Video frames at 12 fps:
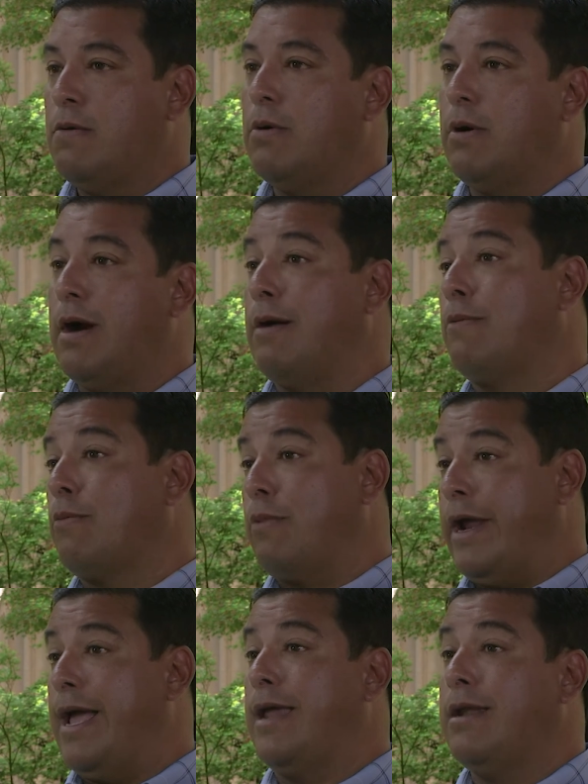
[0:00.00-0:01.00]
where I
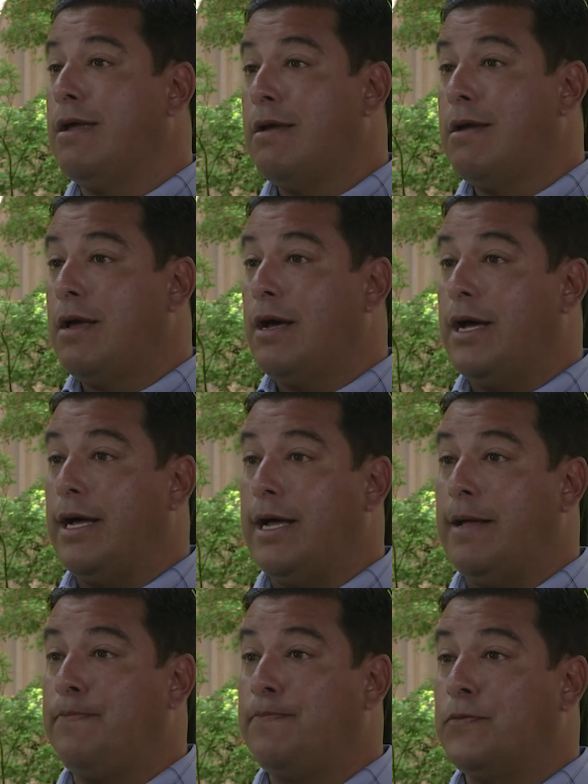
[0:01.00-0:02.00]
ran
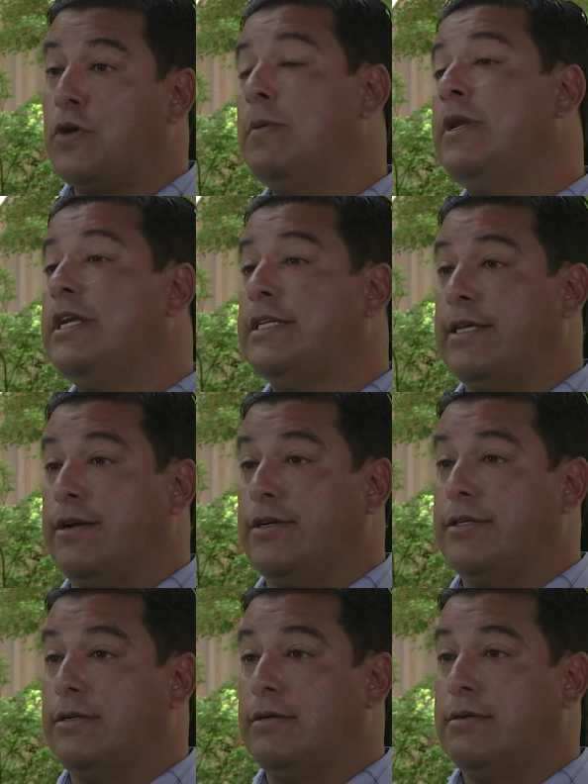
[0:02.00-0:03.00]
community
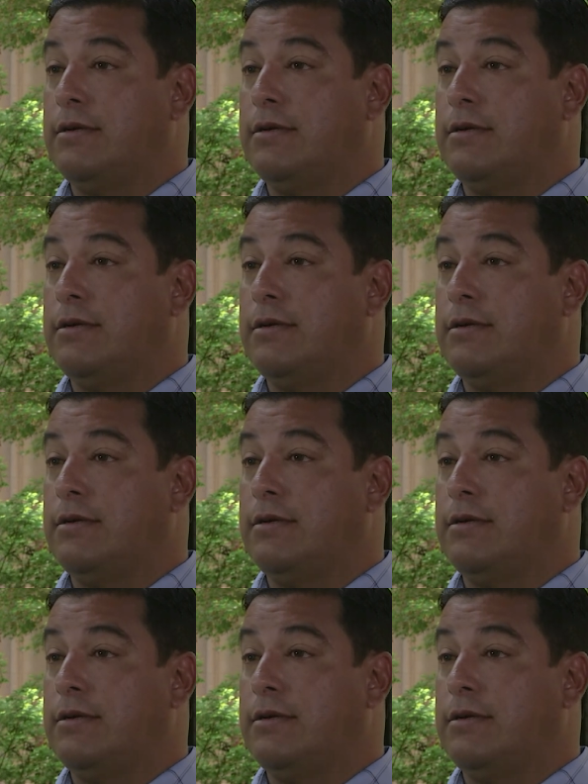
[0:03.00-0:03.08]
centers.